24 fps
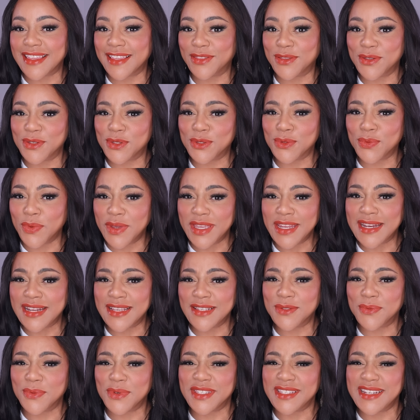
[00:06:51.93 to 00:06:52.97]
that the
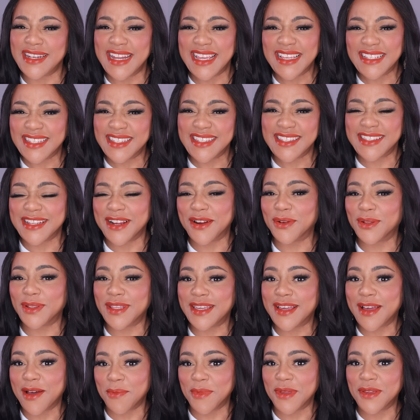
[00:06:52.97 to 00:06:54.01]
sweetness was
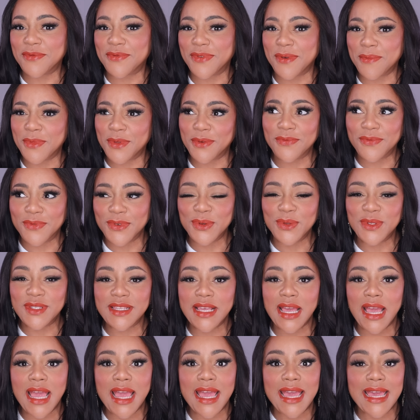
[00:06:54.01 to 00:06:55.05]
necessarily coming from the
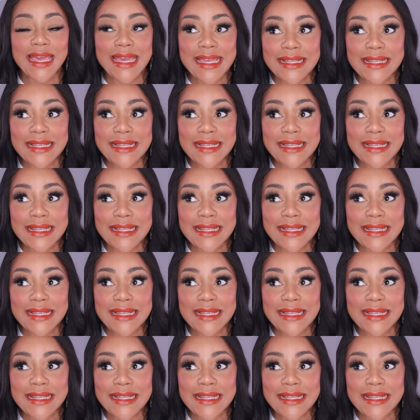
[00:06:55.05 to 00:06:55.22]
fruits.